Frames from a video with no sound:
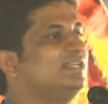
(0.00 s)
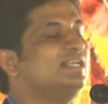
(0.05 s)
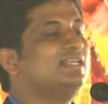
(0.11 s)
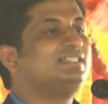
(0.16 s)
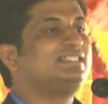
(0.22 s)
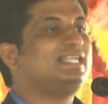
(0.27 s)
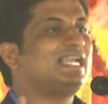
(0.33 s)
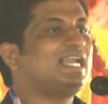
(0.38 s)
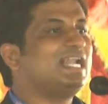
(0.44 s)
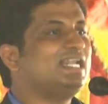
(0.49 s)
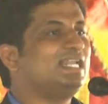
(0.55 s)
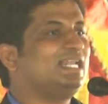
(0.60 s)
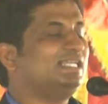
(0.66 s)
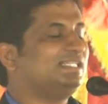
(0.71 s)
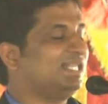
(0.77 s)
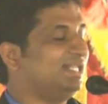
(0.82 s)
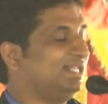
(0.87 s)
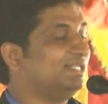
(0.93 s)
Second
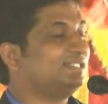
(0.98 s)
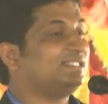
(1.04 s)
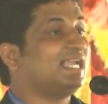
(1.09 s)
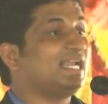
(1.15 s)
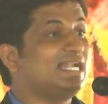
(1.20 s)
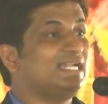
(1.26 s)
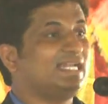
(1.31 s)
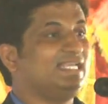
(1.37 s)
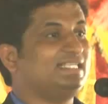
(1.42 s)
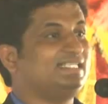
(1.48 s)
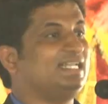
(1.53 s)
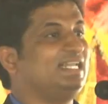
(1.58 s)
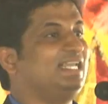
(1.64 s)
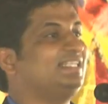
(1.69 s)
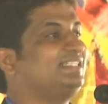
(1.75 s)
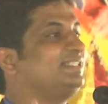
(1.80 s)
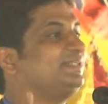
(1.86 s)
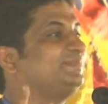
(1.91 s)
reason
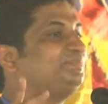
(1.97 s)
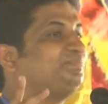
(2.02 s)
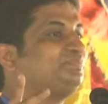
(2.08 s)
is,